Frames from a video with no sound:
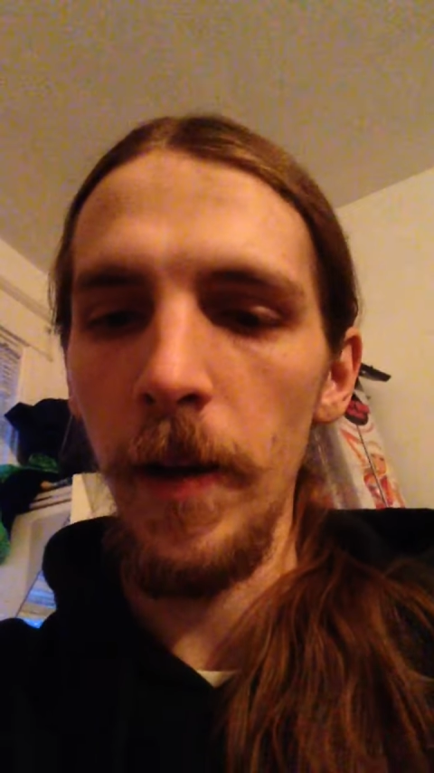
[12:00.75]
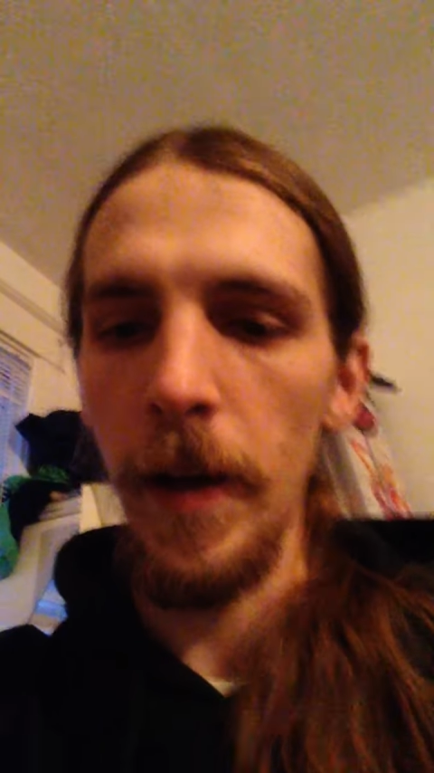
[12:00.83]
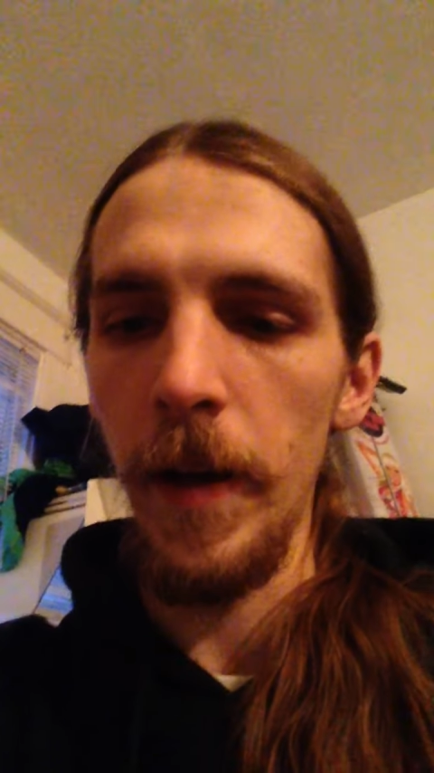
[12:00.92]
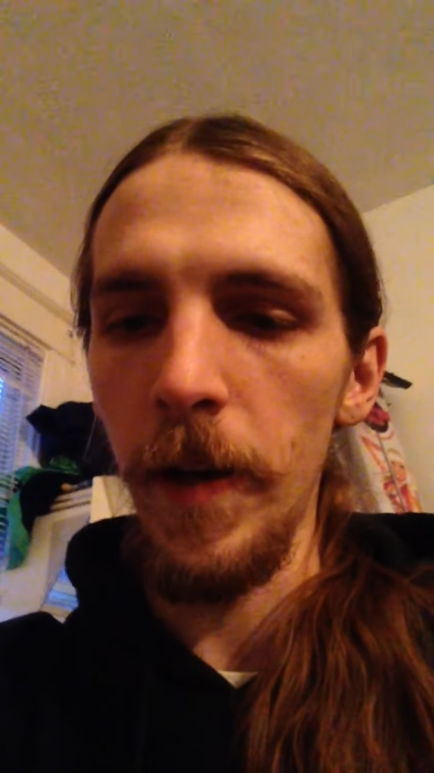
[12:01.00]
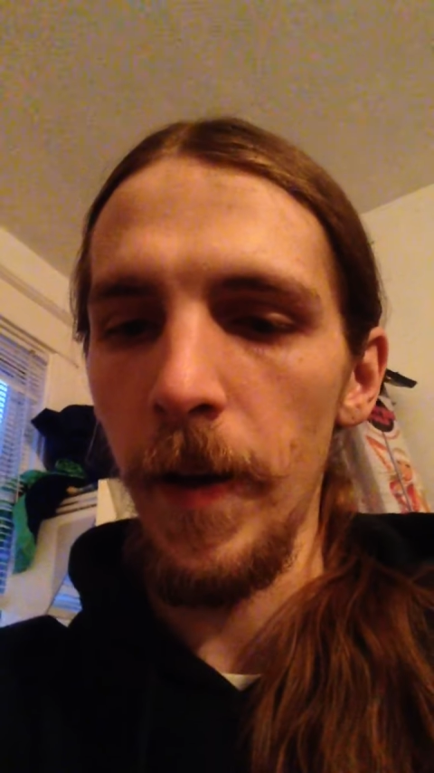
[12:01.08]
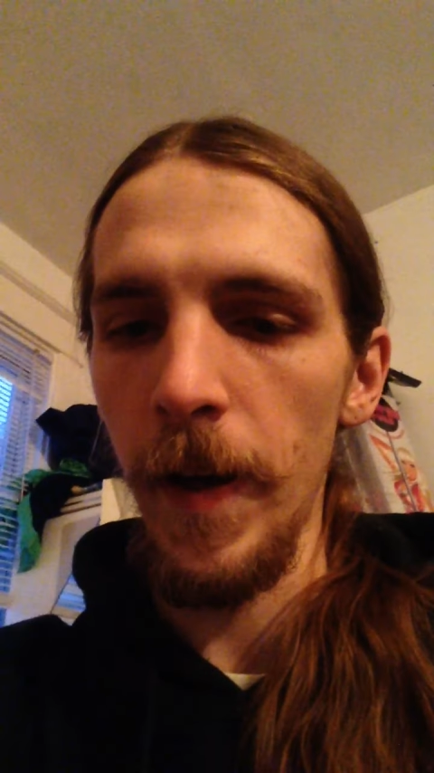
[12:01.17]

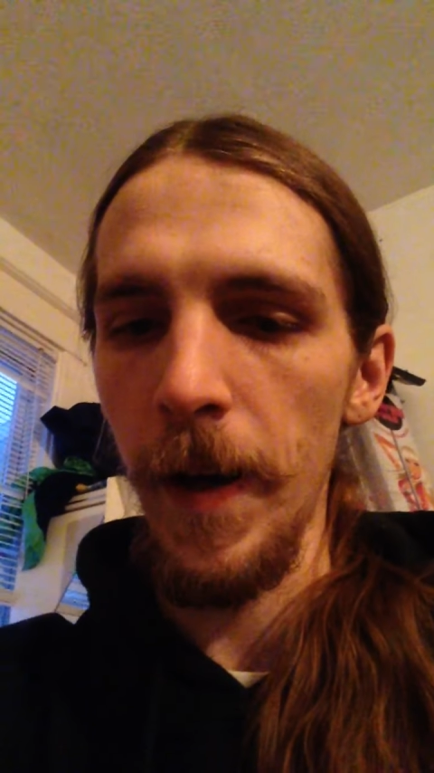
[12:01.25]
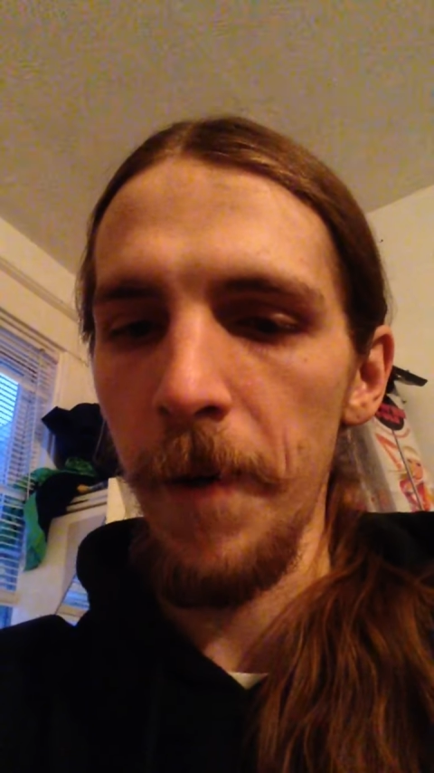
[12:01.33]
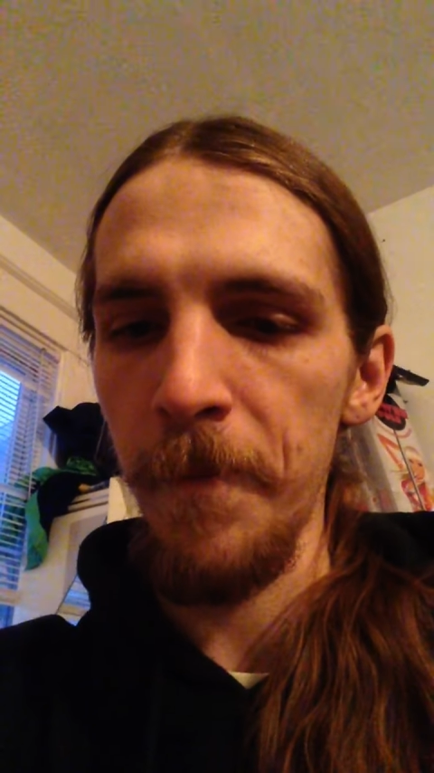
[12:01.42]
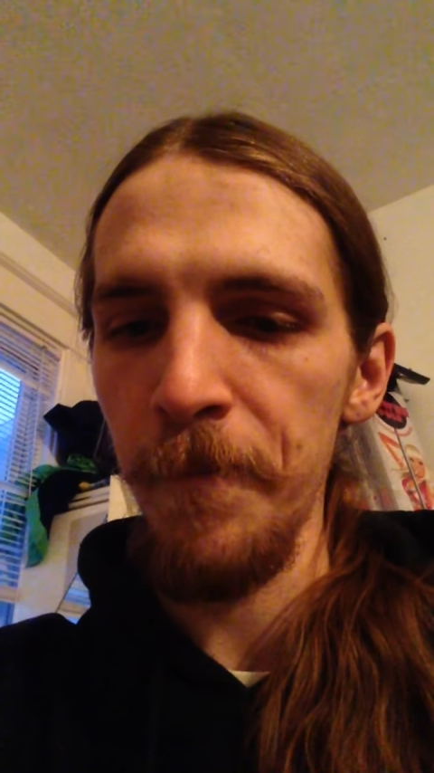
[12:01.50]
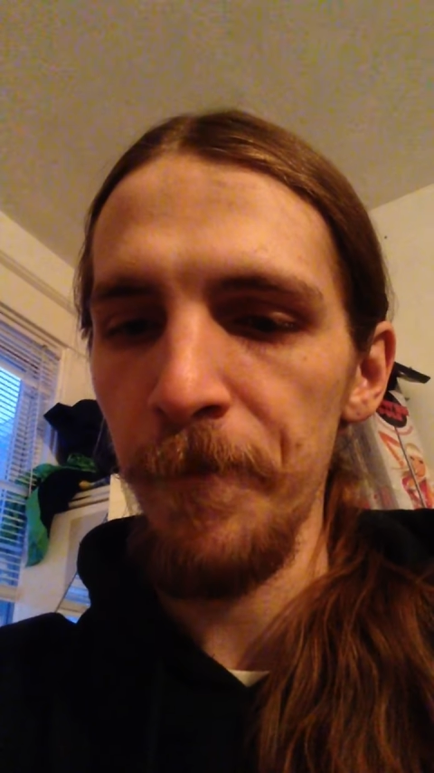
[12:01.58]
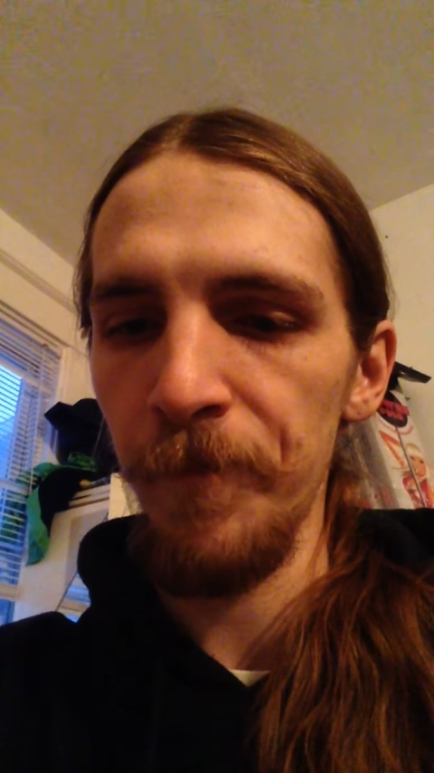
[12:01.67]
and
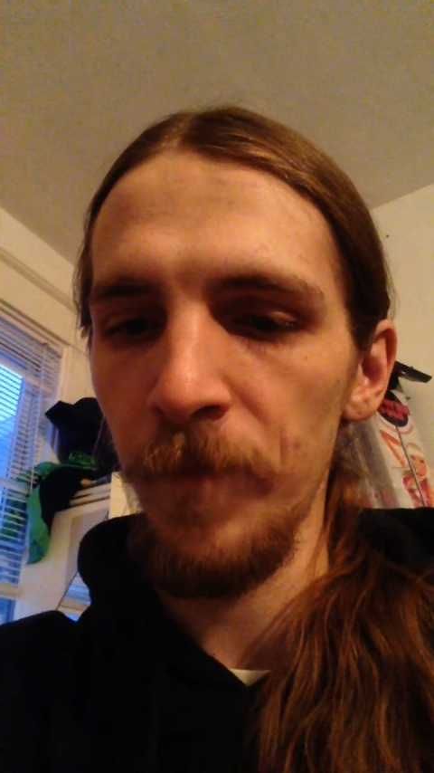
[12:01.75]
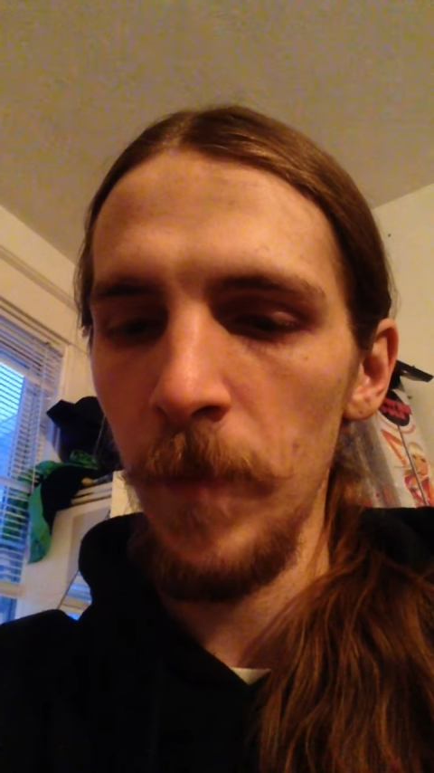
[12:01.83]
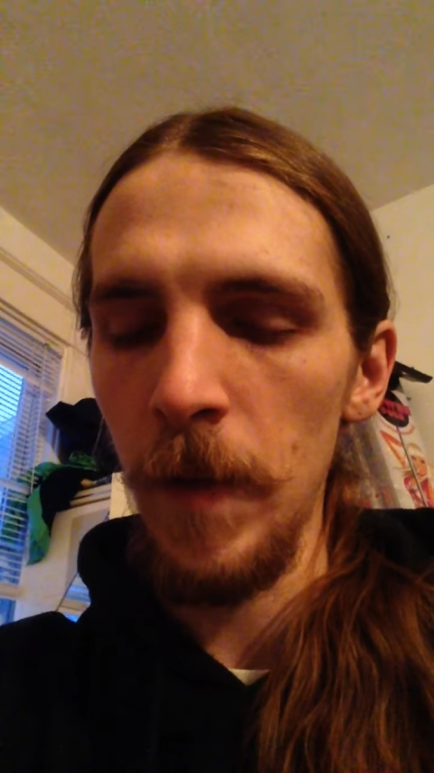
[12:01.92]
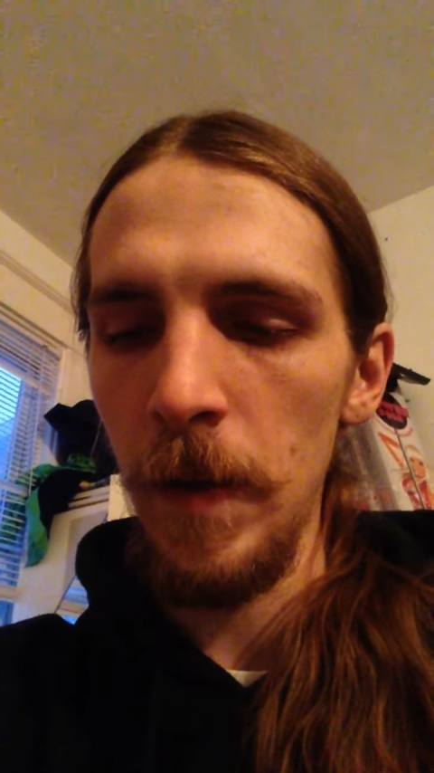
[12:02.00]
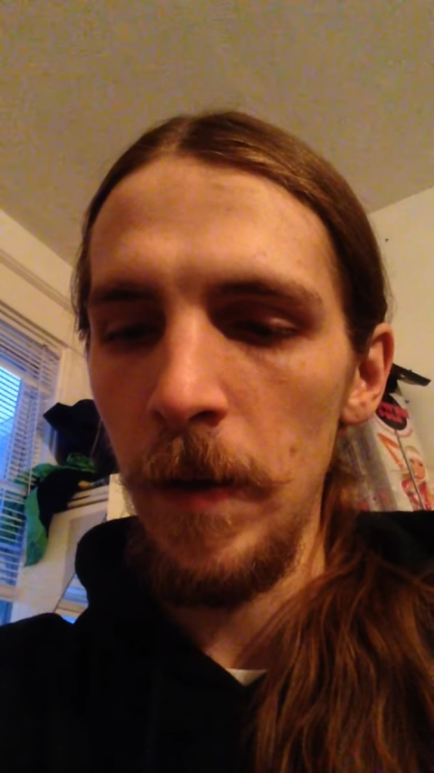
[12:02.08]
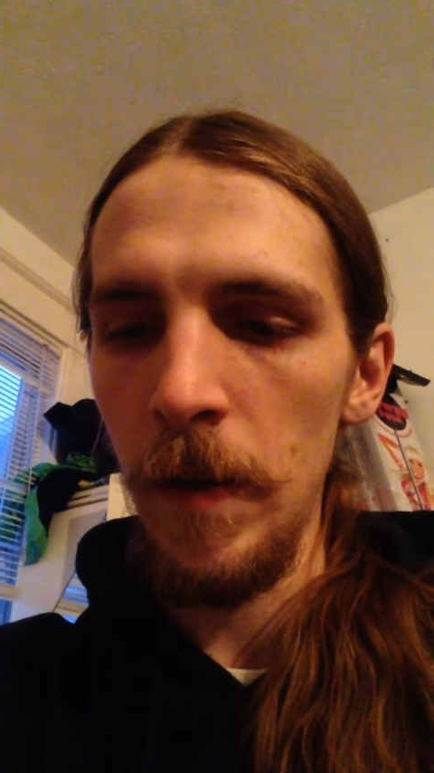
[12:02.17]

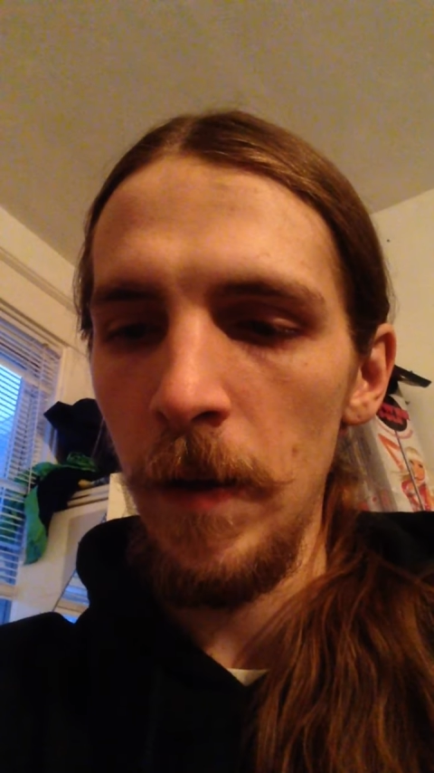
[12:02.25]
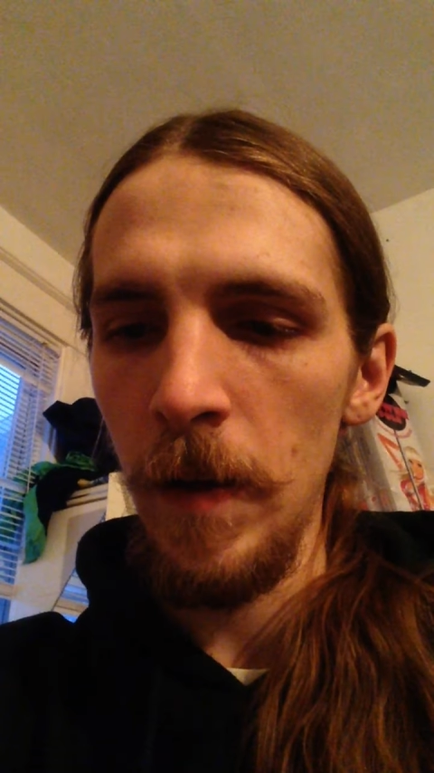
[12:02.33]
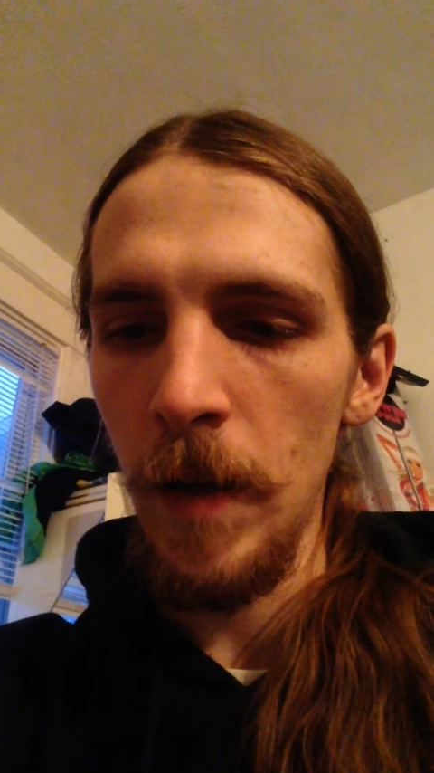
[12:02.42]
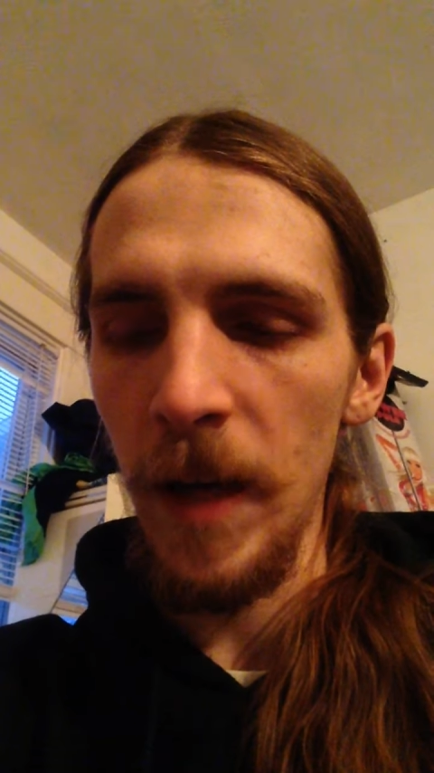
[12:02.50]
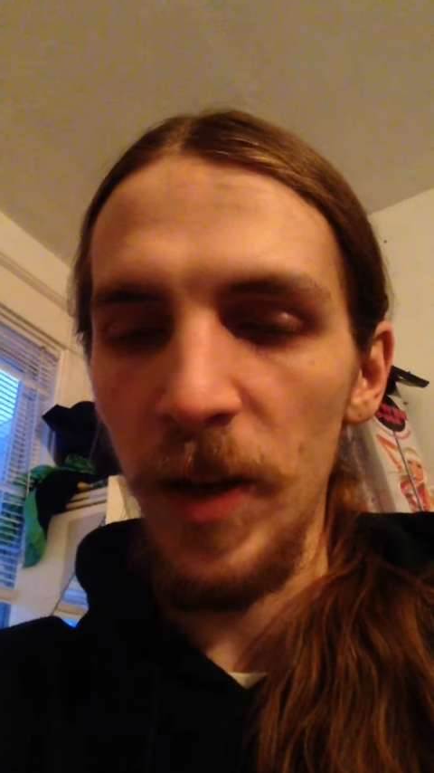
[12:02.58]
I